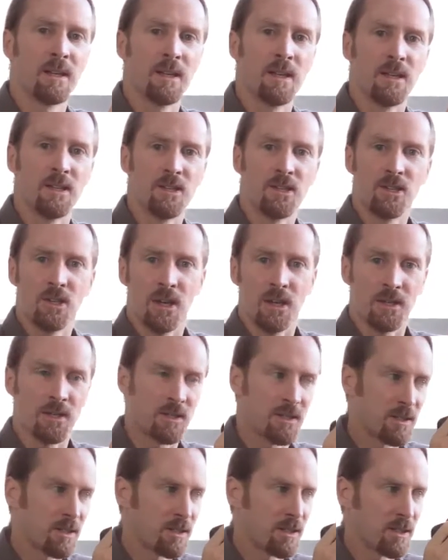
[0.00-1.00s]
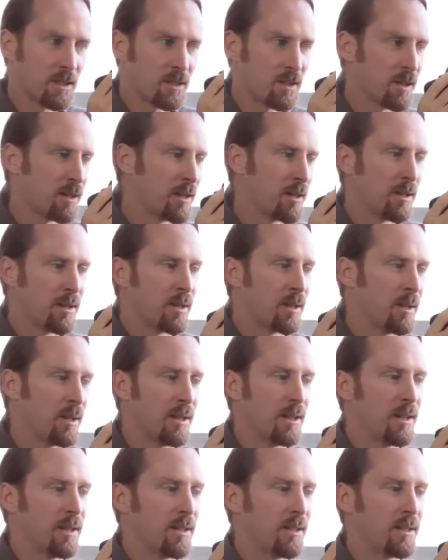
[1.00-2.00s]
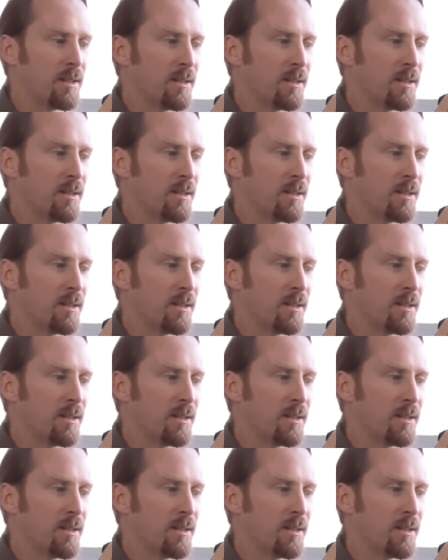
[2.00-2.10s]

adjusts for